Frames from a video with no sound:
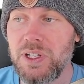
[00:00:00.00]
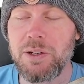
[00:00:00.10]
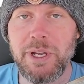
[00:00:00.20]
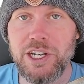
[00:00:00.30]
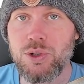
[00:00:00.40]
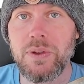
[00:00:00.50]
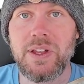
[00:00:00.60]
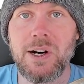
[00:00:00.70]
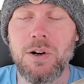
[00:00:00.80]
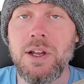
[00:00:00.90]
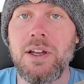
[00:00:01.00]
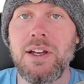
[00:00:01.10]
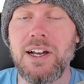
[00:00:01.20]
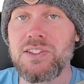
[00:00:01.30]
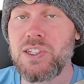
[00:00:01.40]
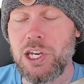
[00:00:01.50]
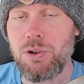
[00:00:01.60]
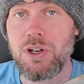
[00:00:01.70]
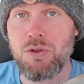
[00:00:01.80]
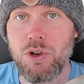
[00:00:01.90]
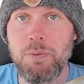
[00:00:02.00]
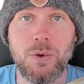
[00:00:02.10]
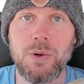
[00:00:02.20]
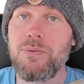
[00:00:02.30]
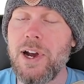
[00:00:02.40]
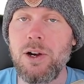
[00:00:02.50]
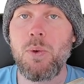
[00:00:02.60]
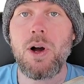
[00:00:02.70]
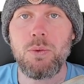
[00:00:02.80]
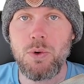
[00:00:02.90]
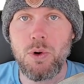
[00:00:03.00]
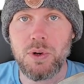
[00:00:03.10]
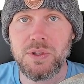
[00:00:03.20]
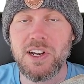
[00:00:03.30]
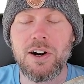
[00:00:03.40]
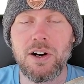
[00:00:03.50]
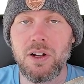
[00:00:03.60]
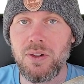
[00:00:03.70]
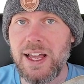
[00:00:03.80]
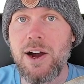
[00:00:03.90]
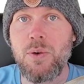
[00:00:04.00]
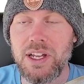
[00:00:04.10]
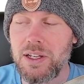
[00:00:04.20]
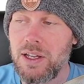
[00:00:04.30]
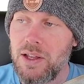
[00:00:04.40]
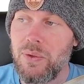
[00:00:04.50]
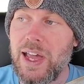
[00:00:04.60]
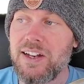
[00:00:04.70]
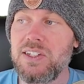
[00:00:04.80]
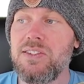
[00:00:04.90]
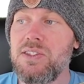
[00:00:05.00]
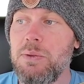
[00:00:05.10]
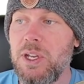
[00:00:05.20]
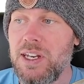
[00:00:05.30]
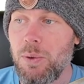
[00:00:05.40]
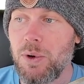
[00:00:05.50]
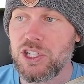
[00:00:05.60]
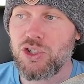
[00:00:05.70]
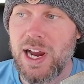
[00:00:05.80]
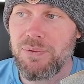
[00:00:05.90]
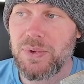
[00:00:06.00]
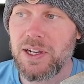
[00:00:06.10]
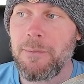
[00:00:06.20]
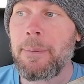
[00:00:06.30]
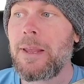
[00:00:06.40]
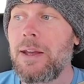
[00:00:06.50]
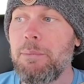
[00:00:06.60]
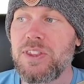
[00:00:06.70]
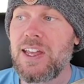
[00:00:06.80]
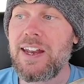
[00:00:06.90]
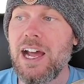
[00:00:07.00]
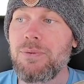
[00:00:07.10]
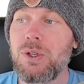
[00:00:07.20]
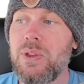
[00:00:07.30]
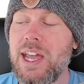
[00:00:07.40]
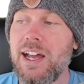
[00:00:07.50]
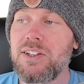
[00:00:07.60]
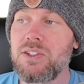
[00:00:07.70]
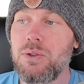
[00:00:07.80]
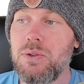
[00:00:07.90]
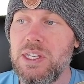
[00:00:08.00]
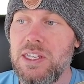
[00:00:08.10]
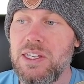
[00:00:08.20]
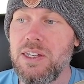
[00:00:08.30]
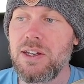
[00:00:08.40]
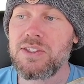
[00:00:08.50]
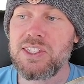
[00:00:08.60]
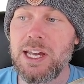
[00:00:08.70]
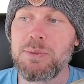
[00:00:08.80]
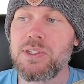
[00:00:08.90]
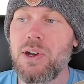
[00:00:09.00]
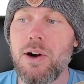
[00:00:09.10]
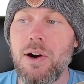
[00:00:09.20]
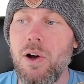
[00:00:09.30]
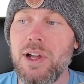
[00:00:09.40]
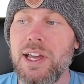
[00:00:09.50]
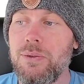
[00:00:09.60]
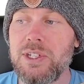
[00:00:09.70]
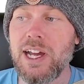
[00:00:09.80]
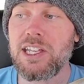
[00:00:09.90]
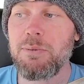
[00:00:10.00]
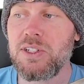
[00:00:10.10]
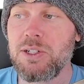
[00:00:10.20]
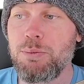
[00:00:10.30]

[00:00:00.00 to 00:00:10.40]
and make sure that our security group or firewall rules are allowing that TCP network traffic. But then after that, the steps are all kind of documented